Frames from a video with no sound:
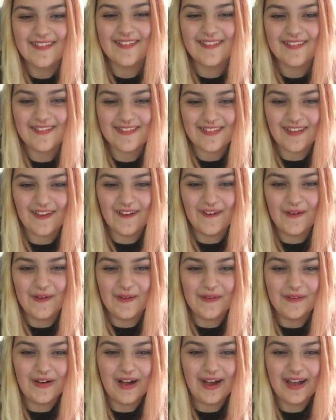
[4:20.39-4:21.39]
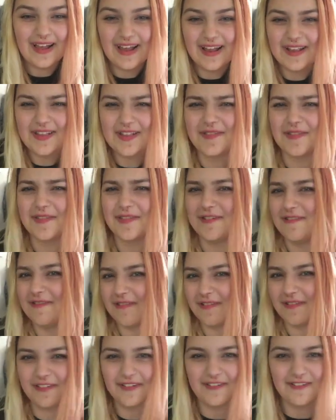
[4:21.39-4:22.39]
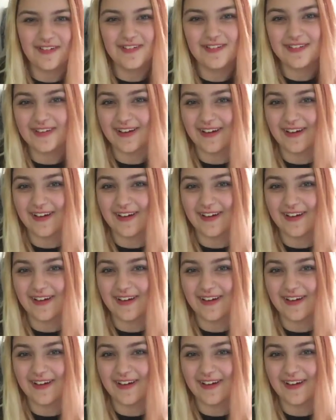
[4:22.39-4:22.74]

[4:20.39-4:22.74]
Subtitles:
So I guess draw your own